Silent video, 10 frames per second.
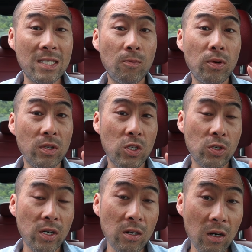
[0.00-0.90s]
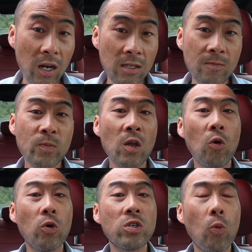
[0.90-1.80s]
to pull the trigger on
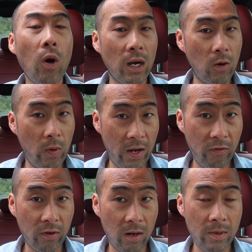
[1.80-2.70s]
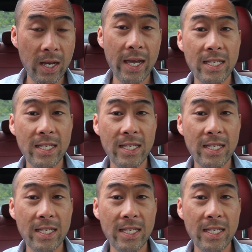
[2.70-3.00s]
or to walk away from.